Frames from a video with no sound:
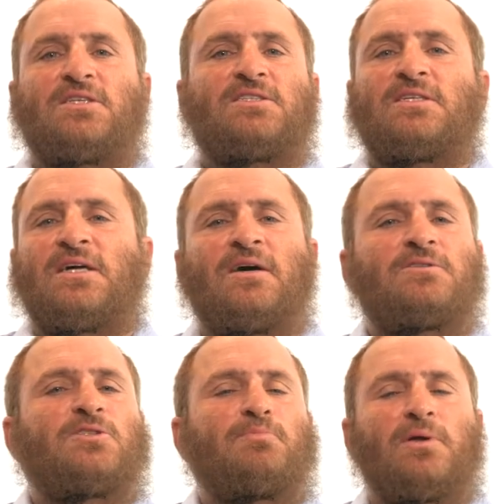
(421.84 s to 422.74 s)
this is a
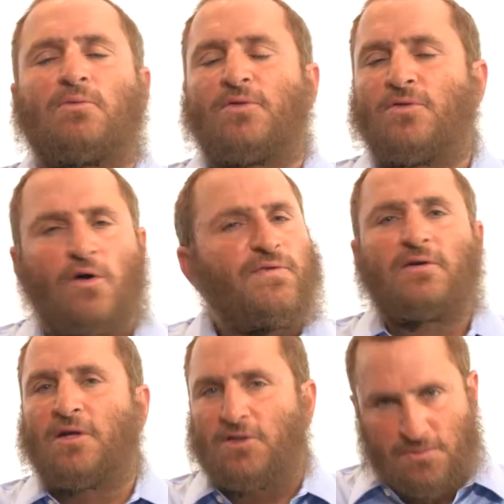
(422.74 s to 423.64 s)
house built with no
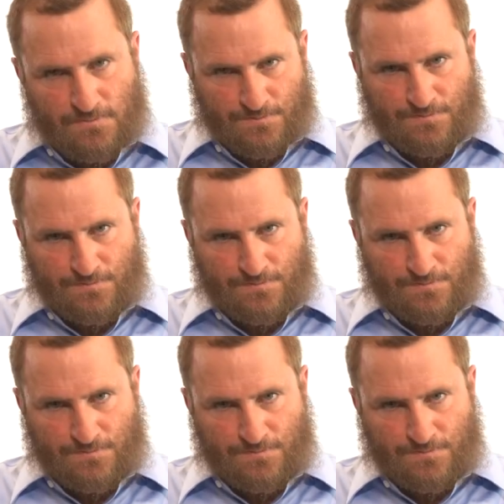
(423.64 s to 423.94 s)
foundation.